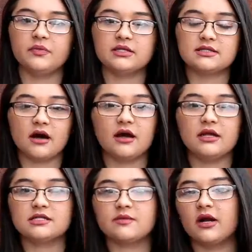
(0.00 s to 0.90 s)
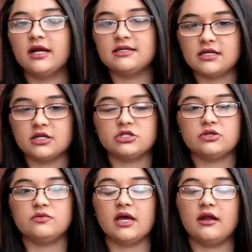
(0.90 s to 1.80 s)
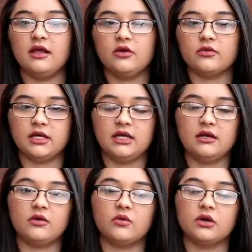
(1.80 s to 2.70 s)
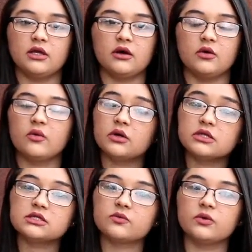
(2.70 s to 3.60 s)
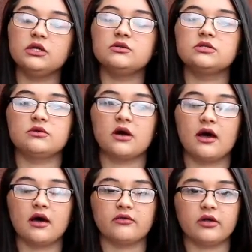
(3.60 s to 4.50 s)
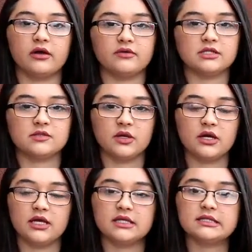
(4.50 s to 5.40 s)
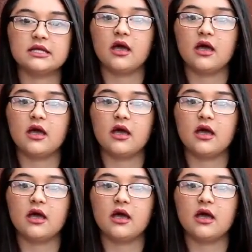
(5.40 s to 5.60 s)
It's not a smart idea to get a green or young horse when you do not have a lot of experience.